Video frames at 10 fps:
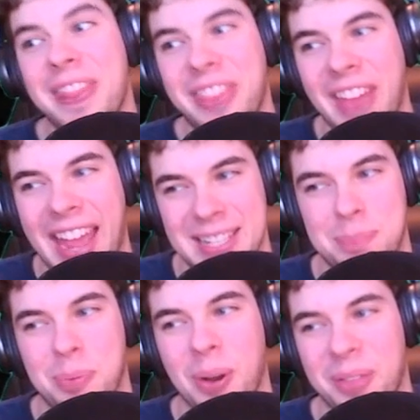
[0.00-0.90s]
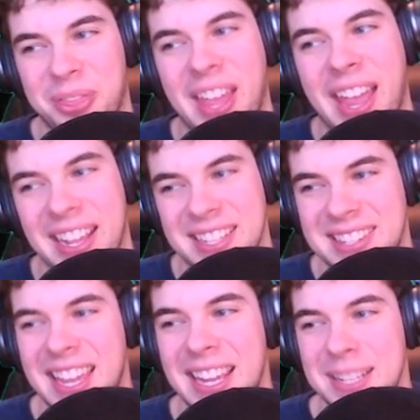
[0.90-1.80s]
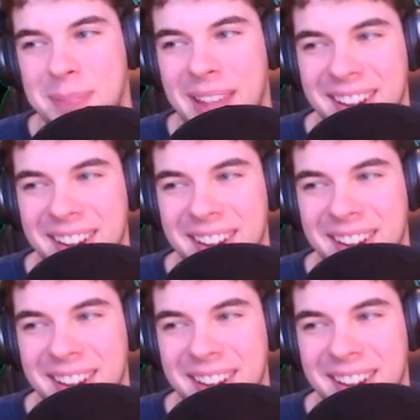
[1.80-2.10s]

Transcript: Thanks, bro. Thanks, man.